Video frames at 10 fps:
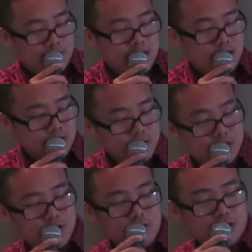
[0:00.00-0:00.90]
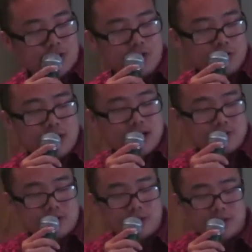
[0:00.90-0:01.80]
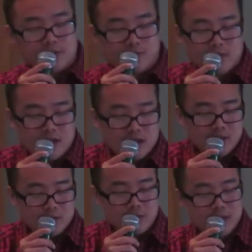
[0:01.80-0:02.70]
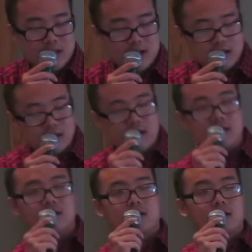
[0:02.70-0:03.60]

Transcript: I just want to close your close your eyes real quick, and I'm going to read that again.